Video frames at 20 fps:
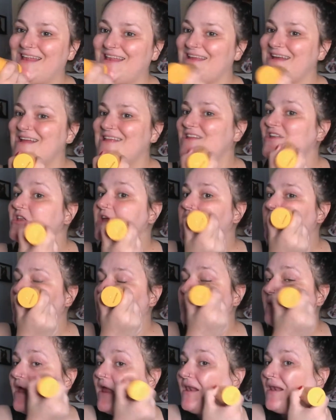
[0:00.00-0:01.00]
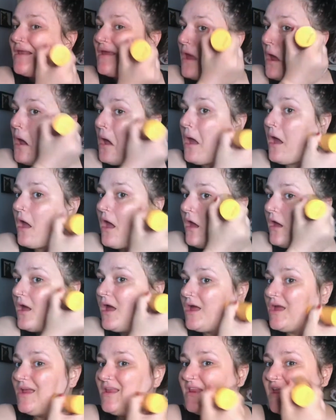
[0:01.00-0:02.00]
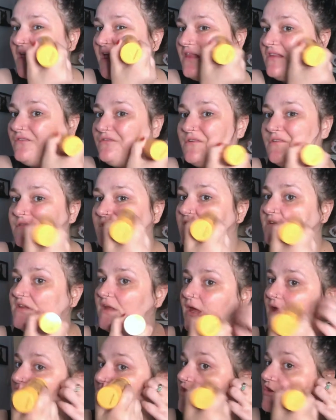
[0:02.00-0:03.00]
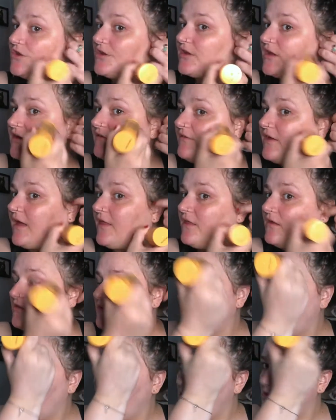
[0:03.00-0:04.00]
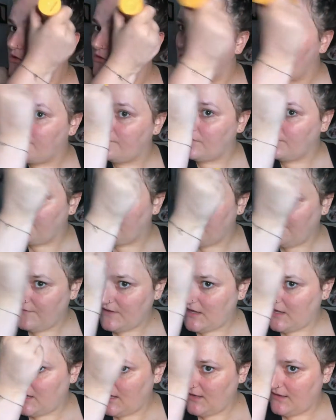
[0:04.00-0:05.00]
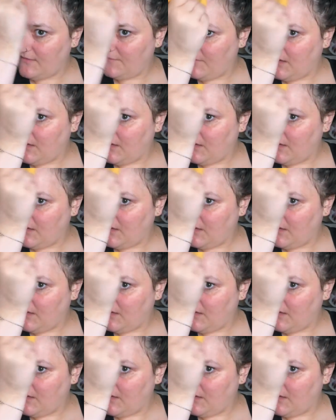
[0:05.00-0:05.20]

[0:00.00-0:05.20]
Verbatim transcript: I just like to spend a good ten to fifteen seconds just kind of getting this all over the face,